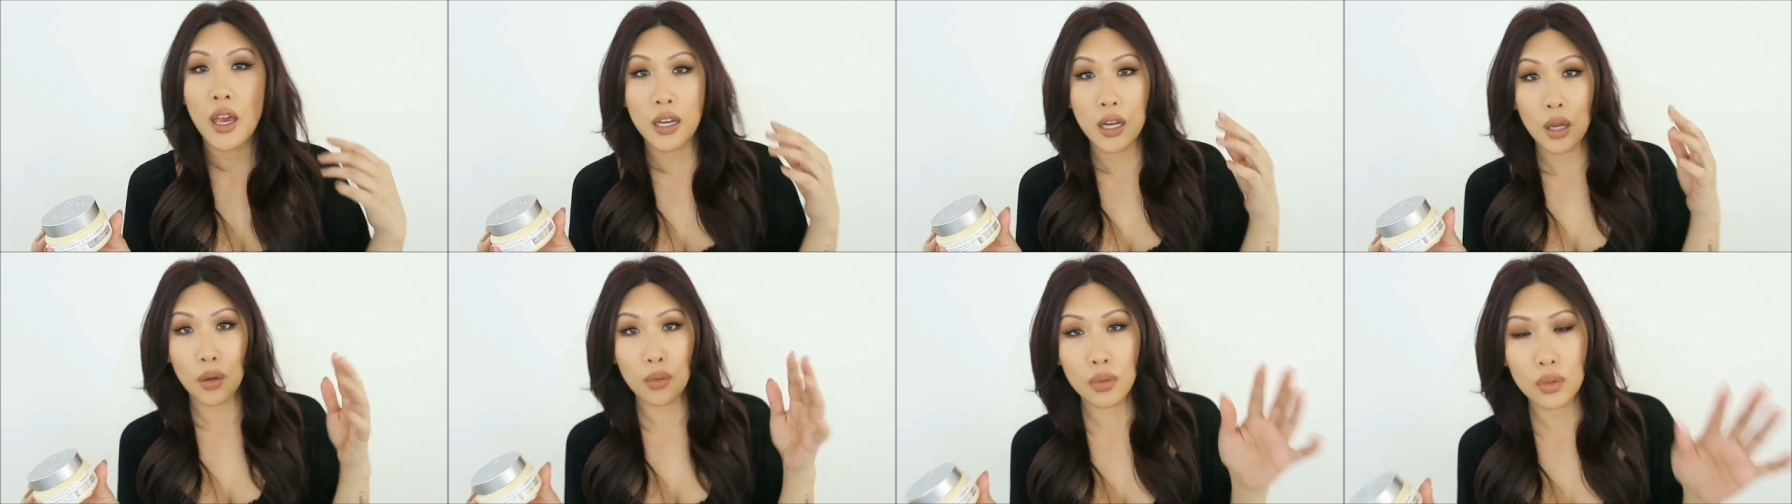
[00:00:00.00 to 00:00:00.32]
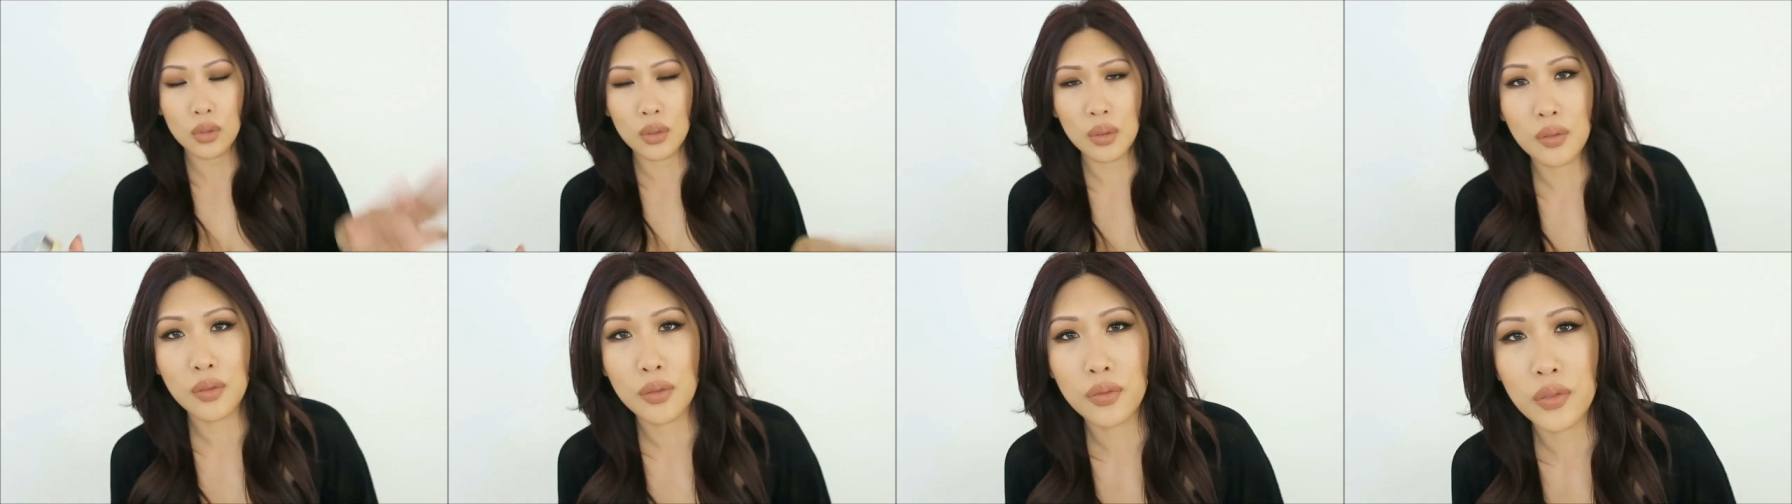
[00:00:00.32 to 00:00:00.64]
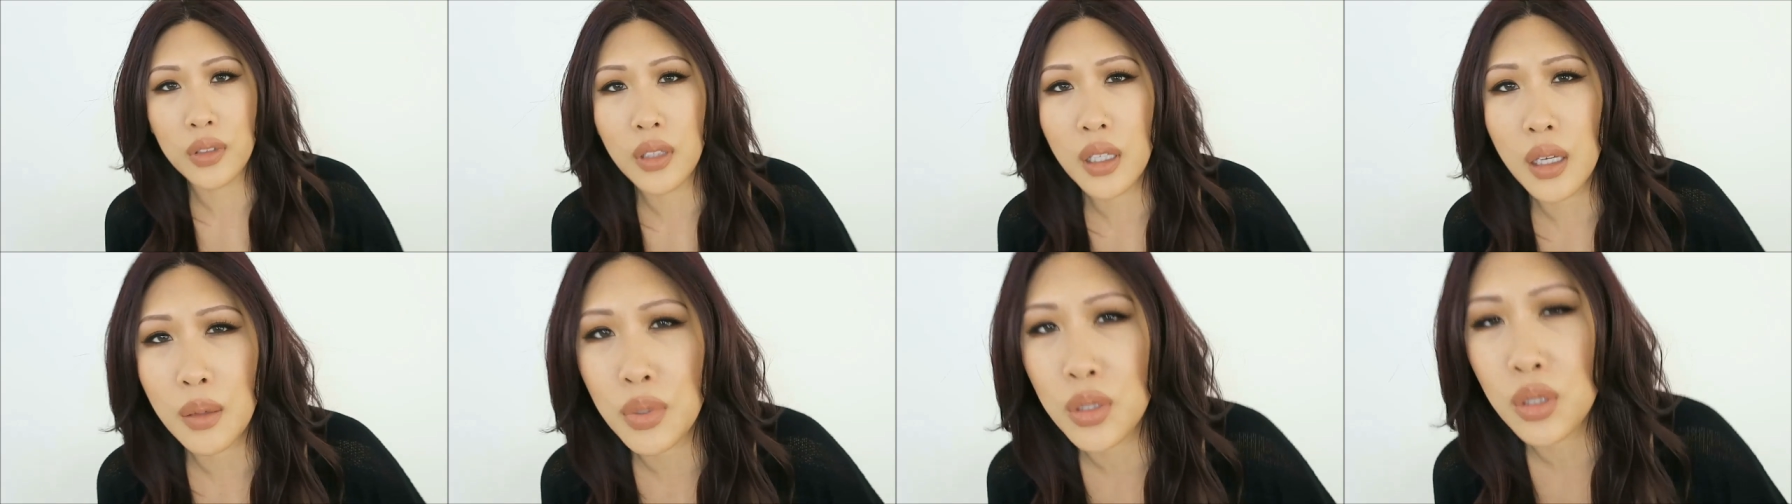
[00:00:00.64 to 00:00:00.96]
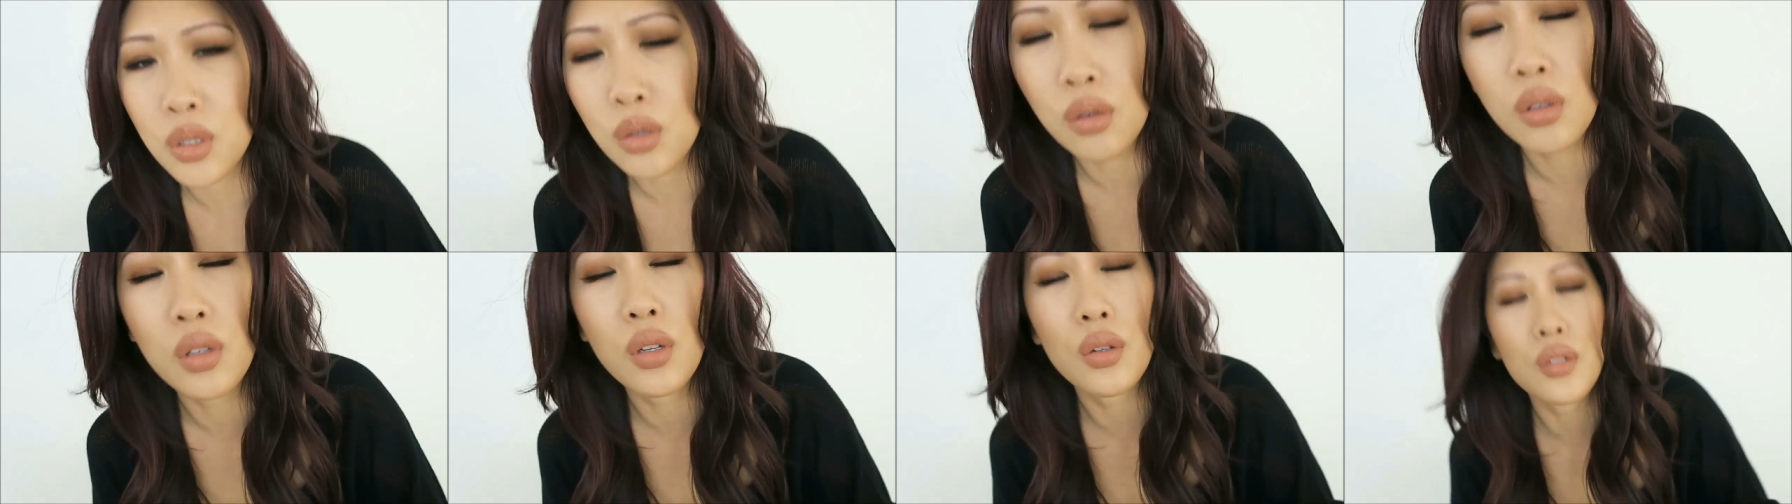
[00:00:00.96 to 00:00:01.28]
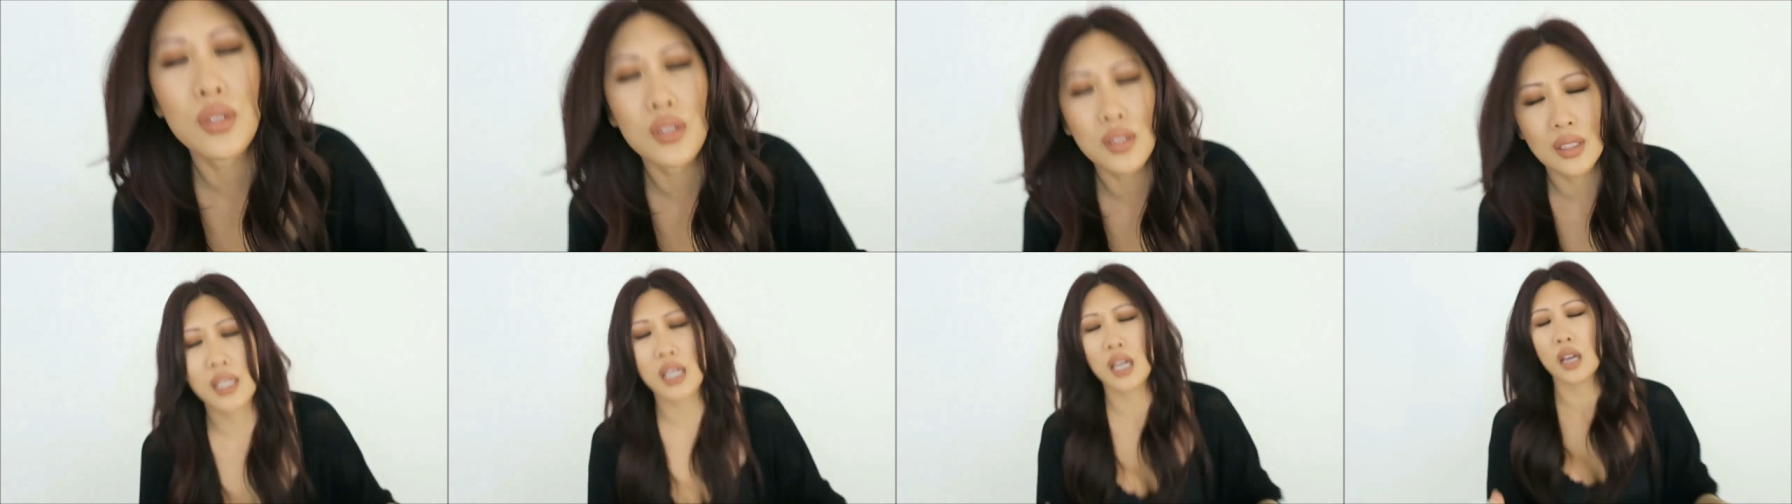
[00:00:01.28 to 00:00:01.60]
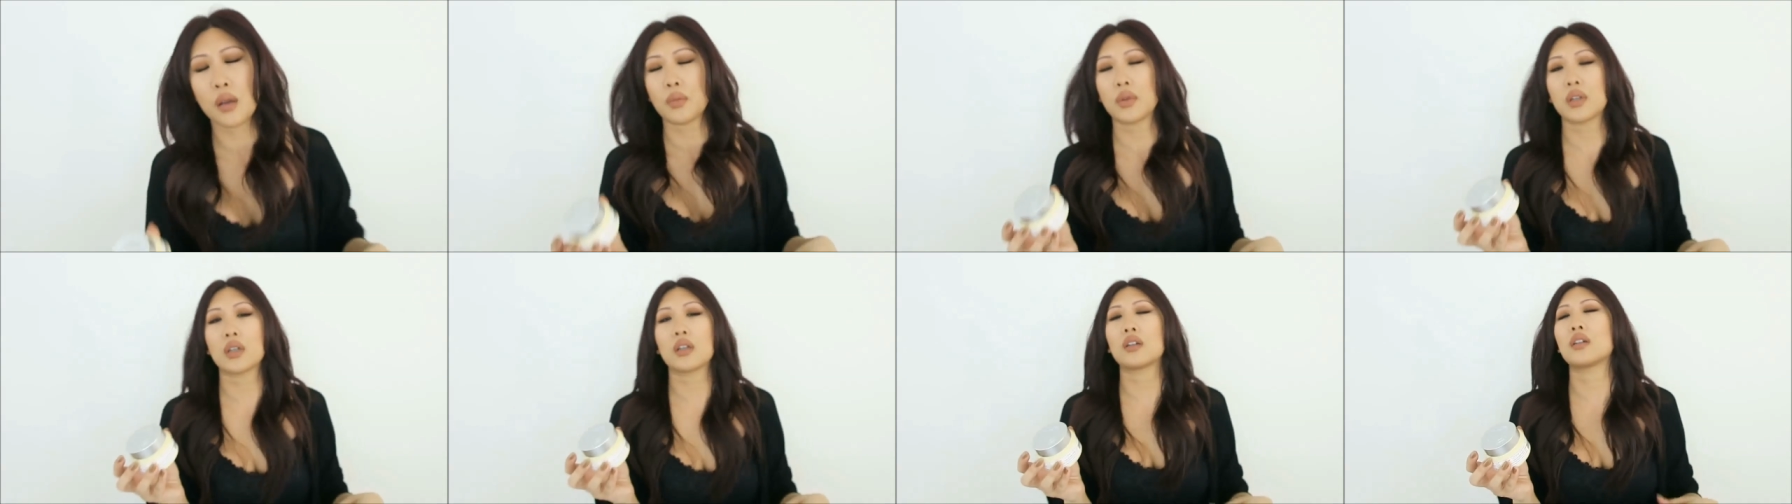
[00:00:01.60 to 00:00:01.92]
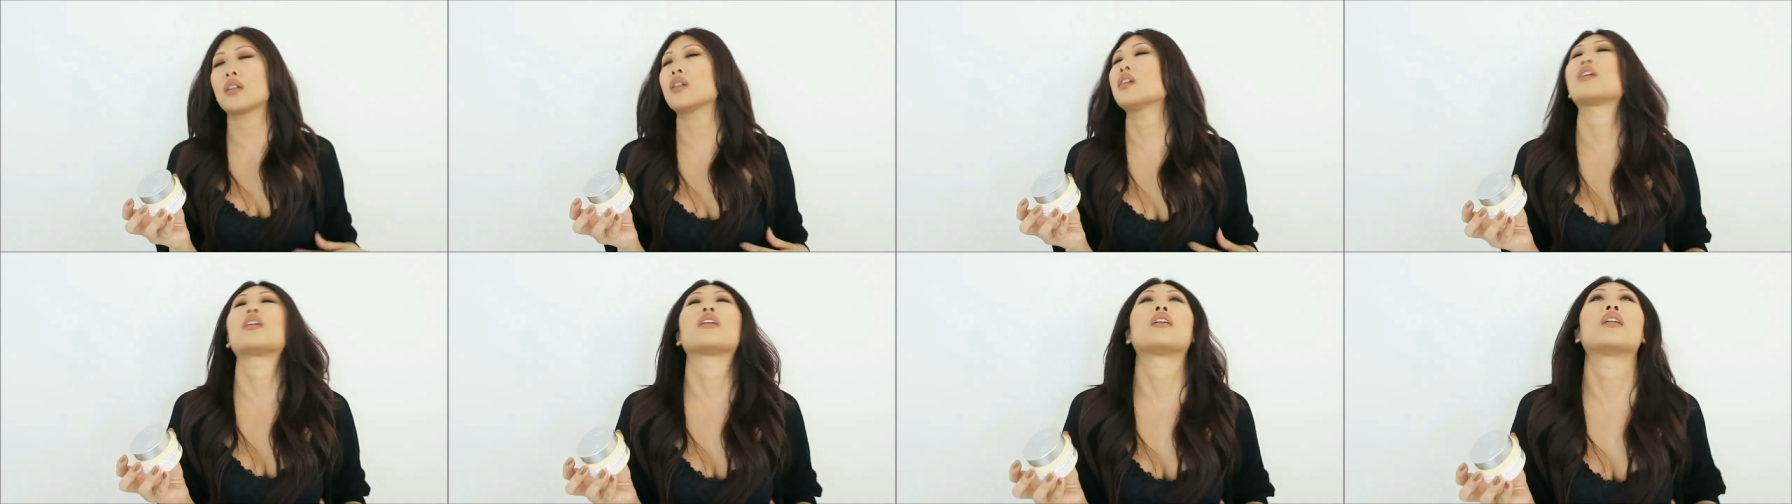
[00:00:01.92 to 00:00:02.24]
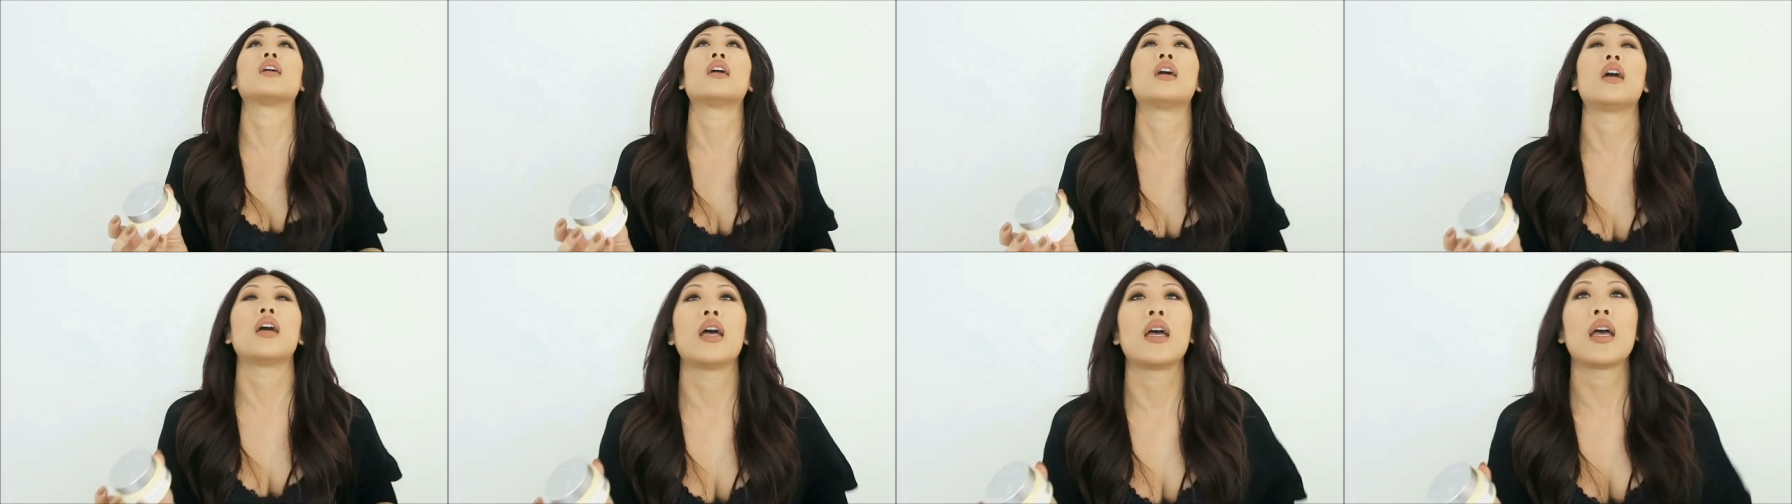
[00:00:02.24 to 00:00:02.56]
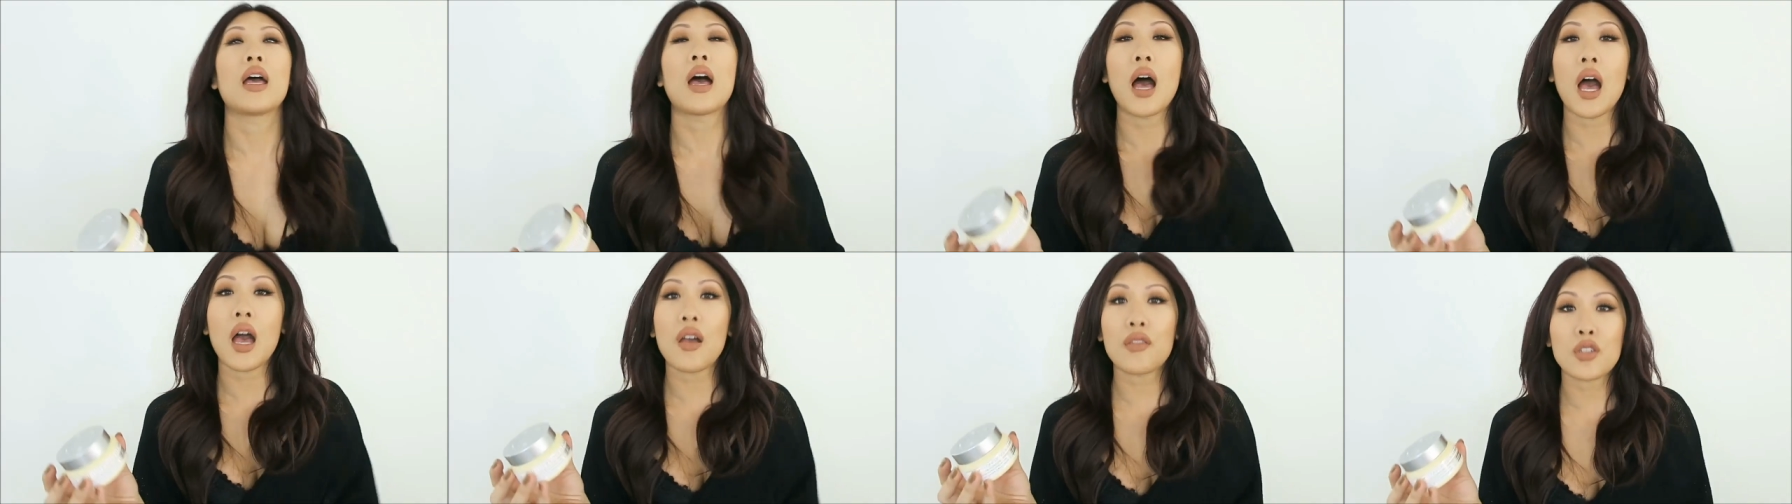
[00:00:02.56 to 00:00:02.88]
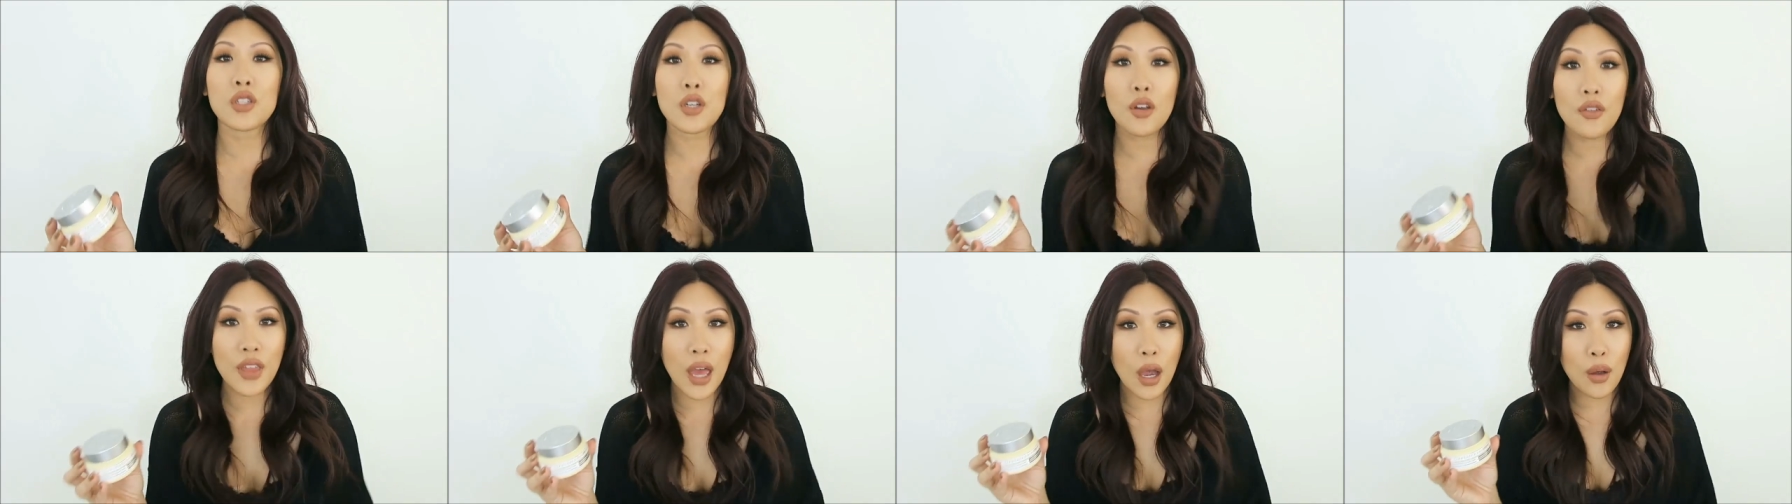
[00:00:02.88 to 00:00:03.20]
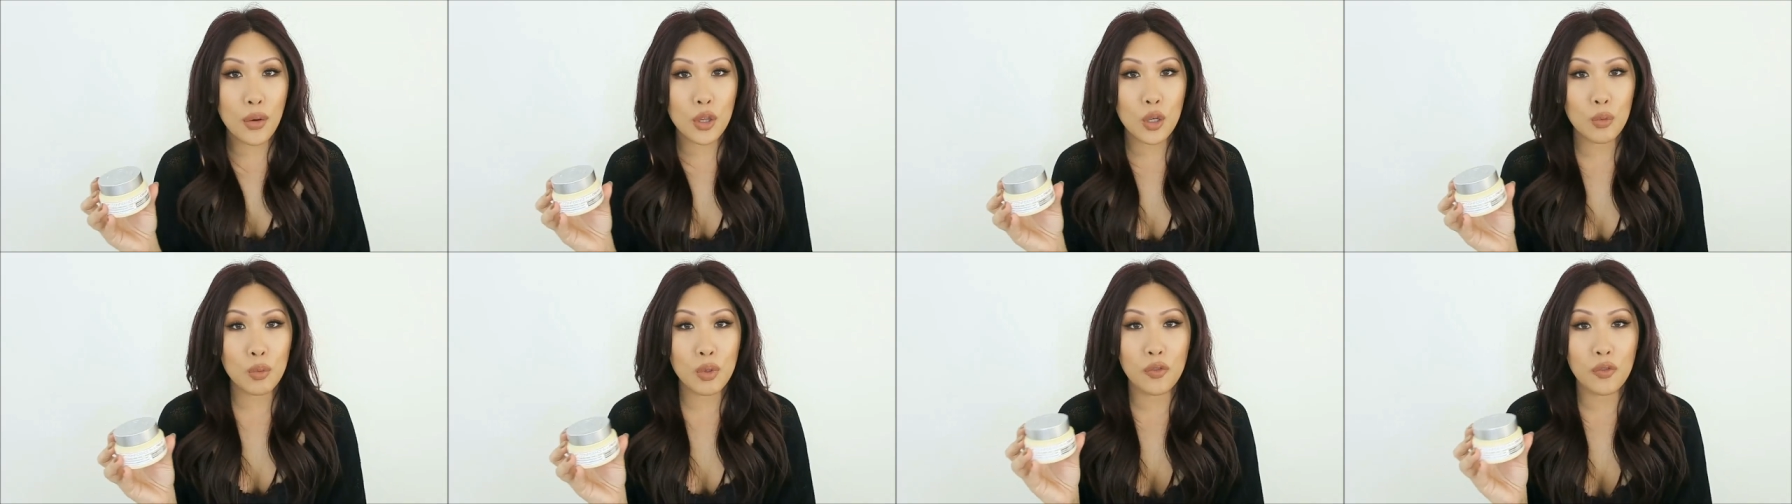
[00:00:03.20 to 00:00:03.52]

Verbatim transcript: and I feel like I'm so close to the camera. Ugh. I've shared that with you